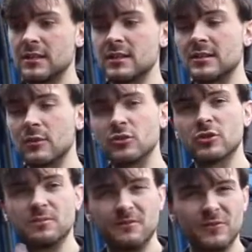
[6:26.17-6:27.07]
So
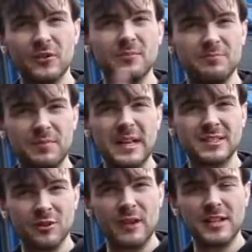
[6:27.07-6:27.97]
just for the
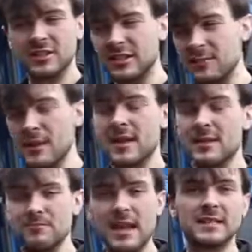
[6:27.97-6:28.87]
best direction,
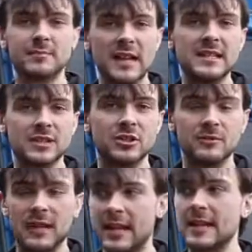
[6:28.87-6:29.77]
the best place
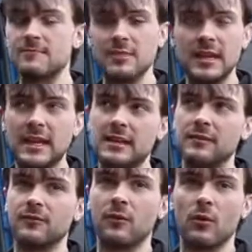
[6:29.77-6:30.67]
it can be
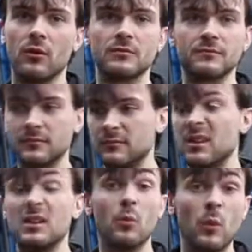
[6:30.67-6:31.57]
for
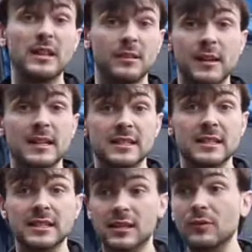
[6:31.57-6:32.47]
wind,
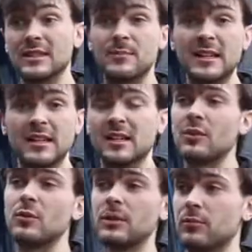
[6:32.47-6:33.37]
basically, so it's spinning. I
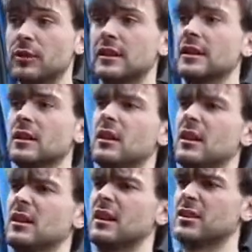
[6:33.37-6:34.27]
don't want to put it in and go,
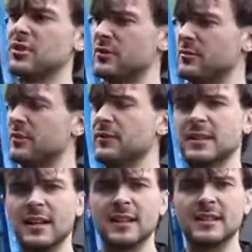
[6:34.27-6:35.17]
I actually should have moved it
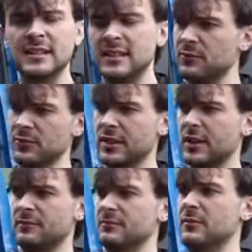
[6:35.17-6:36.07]
there. It would
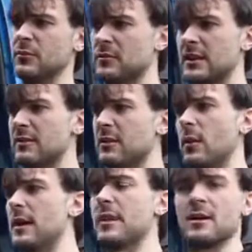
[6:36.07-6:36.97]
have been in a
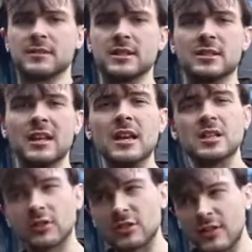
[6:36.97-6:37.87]
way better position.
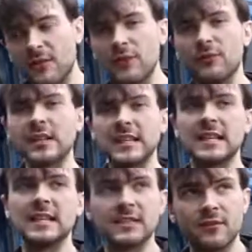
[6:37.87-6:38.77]
So there's a few finicky
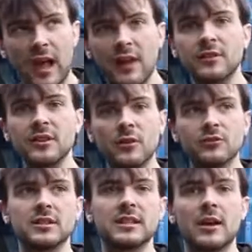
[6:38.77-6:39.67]
things of after
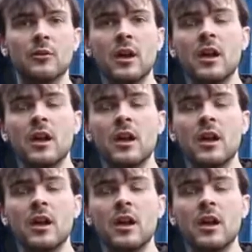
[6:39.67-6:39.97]
noticing now